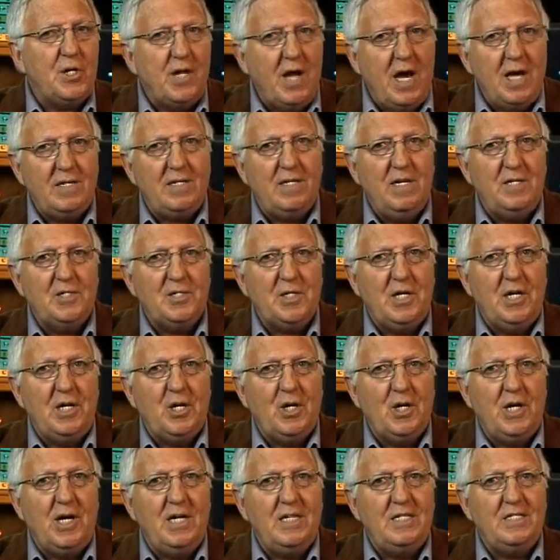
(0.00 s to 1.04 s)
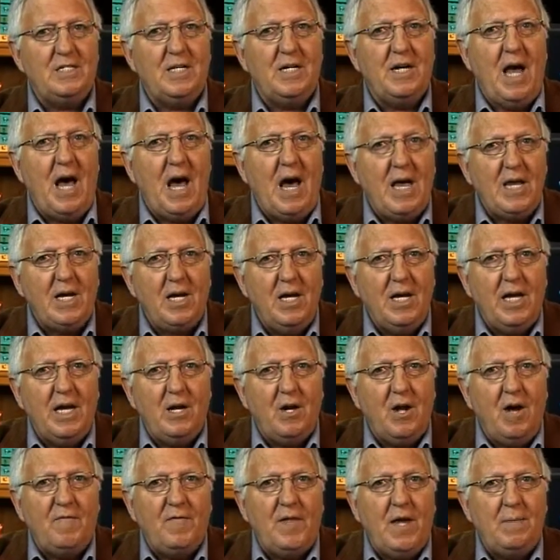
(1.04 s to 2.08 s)
not Delta Airlines, and I can get
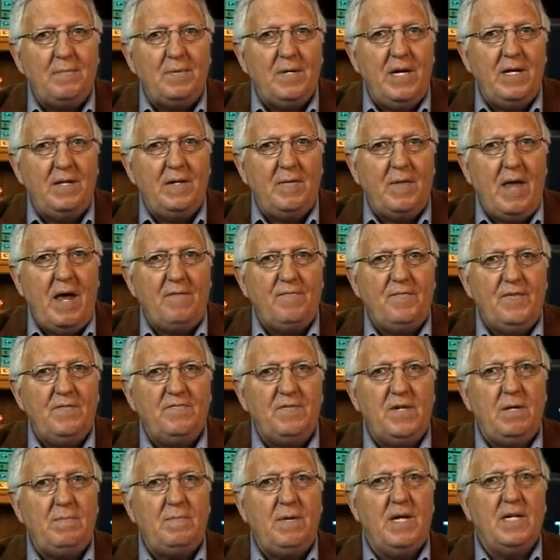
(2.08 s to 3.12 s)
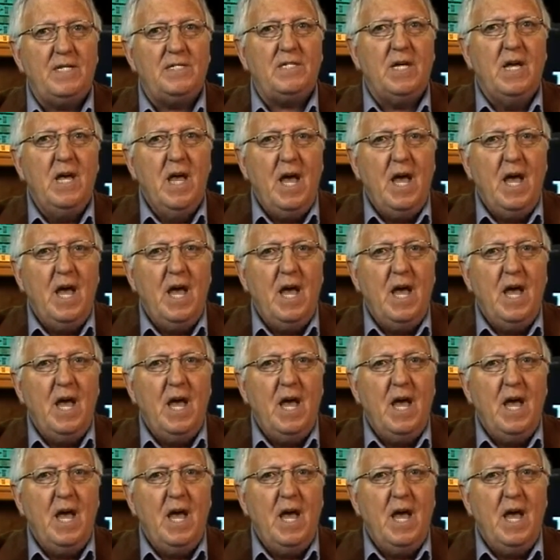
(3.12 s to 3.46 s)
off that plane in that 15 minutes,